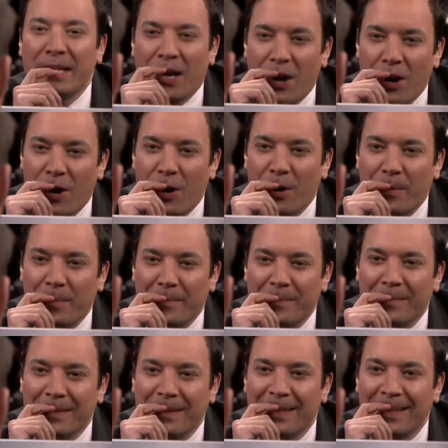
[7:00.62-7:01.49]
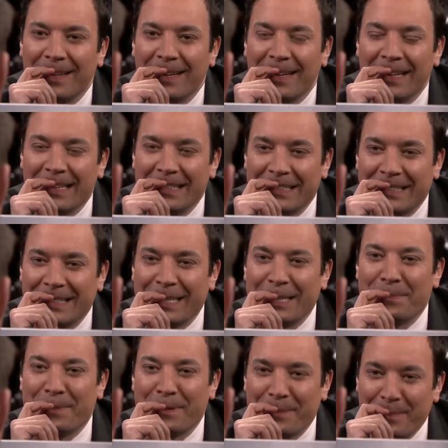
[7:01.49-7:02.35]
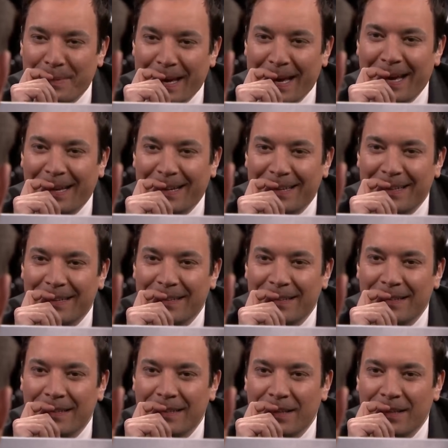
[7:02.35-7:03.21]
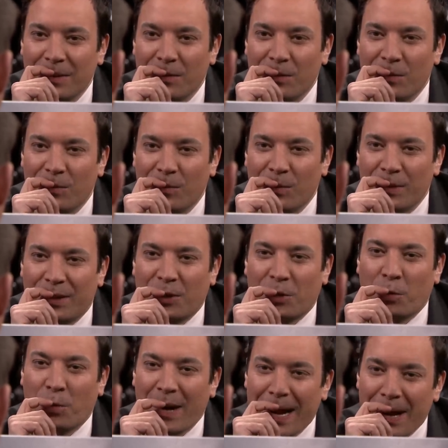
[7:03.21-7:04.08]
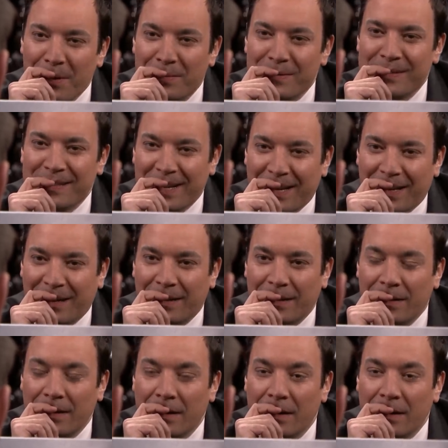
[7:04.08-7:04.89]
home in a sleeping bag with crowns on it.